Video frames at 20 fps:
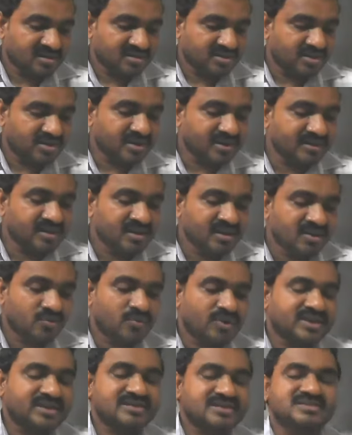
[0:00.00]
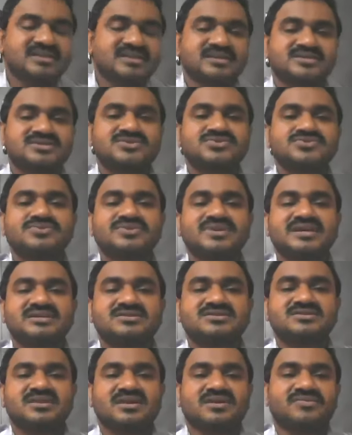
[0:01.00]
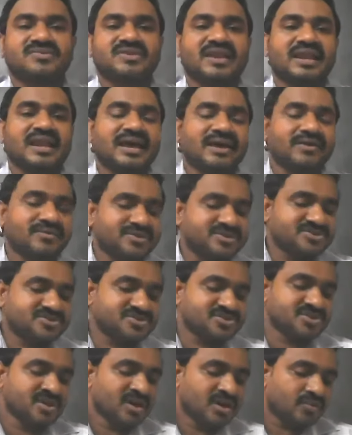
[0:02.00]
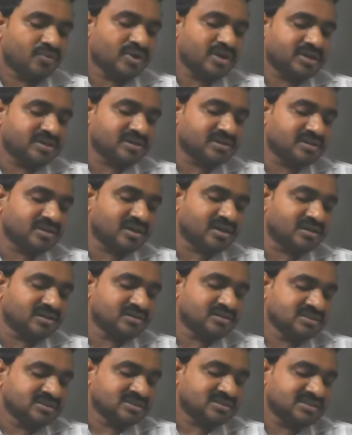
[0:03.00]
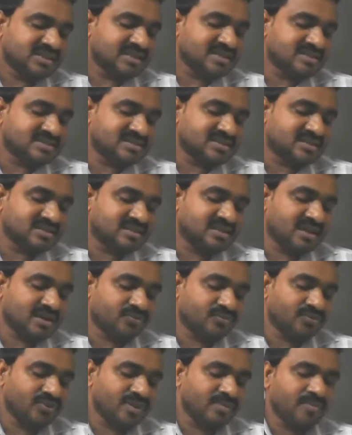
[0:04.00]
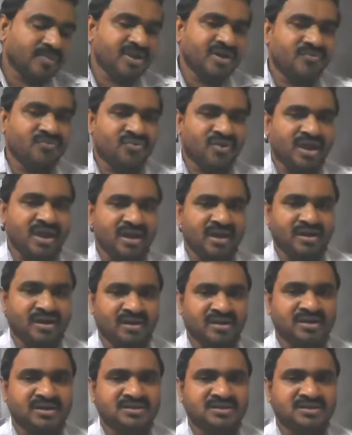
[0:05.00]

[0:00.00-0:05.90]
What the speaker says: Okay, what is the true nature of the language? What are the things that we may find